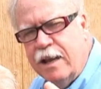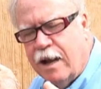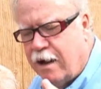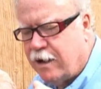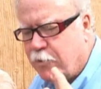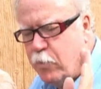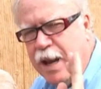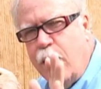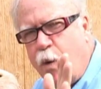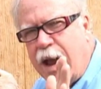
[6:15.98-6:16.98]
But
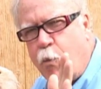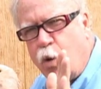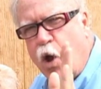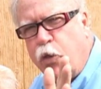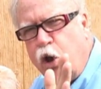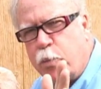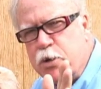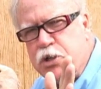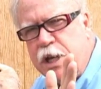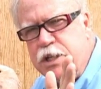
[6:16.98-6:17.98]
anyway, I'm going to go through the
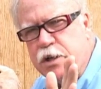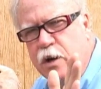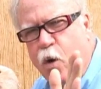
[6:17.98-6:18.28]
procedure.